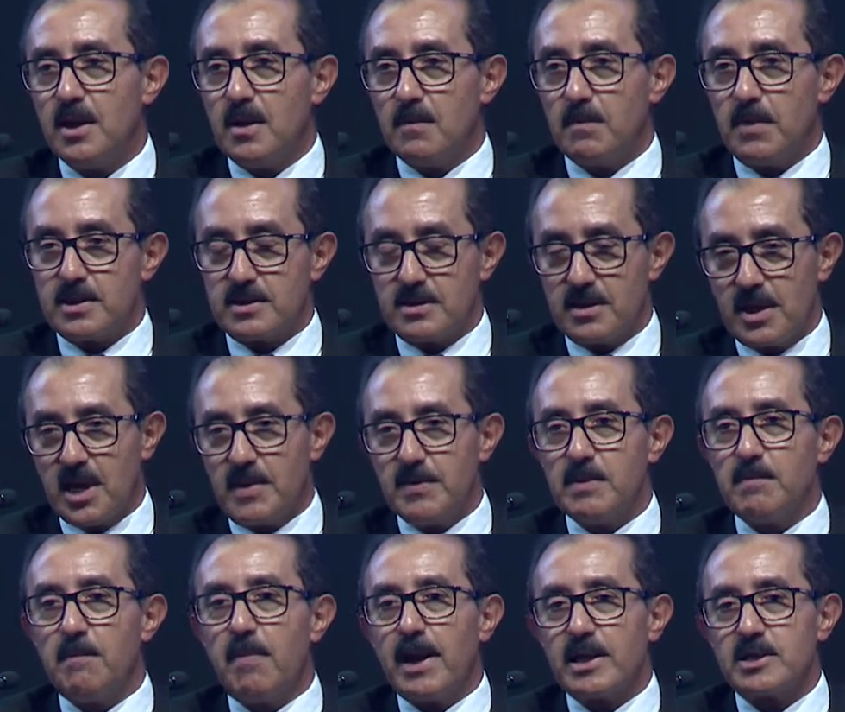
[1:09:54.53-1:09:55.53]
But
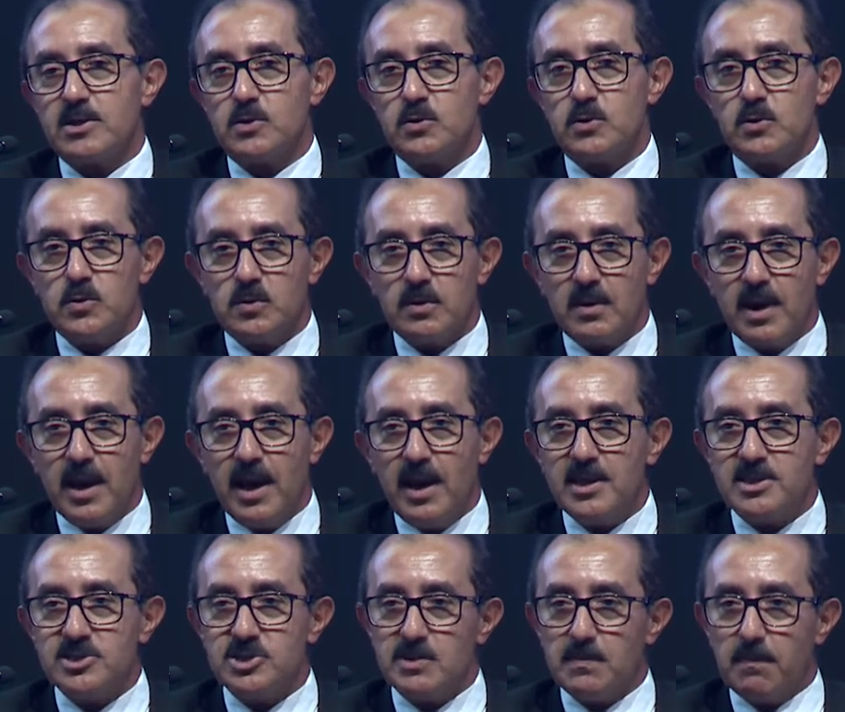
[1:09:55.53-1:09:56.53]
coming back to
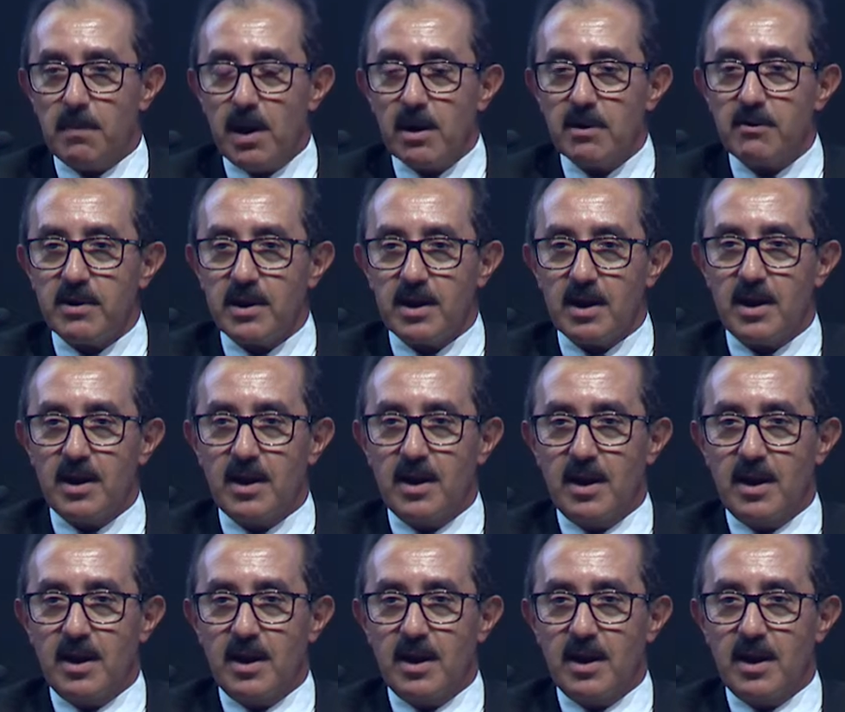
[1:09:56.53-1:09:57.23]
LNG bunkering,